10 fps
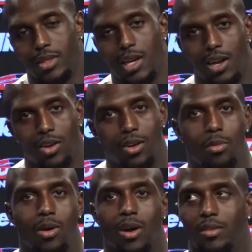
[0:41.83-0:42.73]
I don't know.
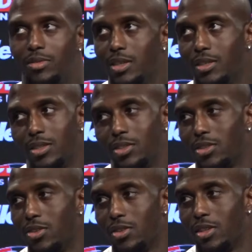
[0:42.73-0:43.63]
My wife says there's
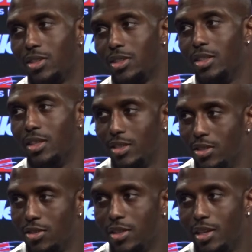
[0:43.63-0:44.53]
certain things she does
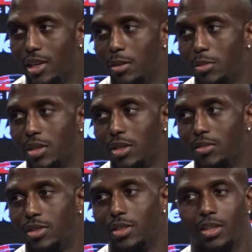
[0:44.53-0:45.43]
during a game, and
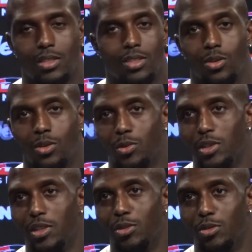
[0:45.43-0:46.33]
if she doesn't do it, we
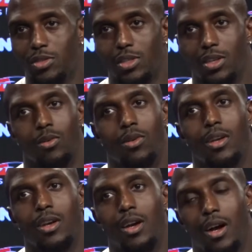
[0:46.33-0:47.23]
lose. So
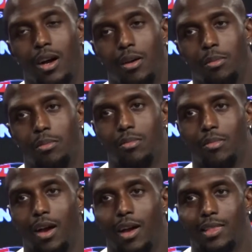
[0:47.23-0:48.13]

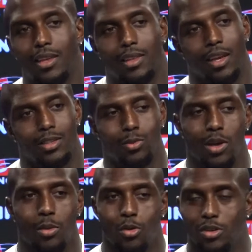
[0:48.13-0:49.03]
I think that's
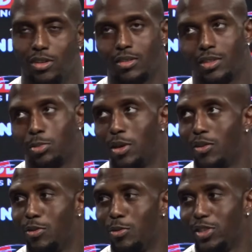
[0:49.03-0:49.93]
way more
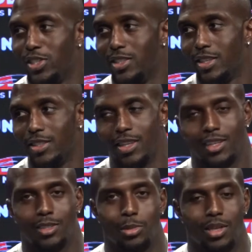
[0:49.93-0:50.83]
disrespectful when she says
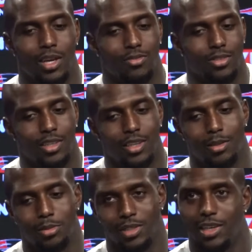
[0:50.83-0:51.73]
that to me after
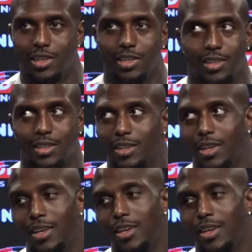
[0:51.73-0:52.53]
games than anything.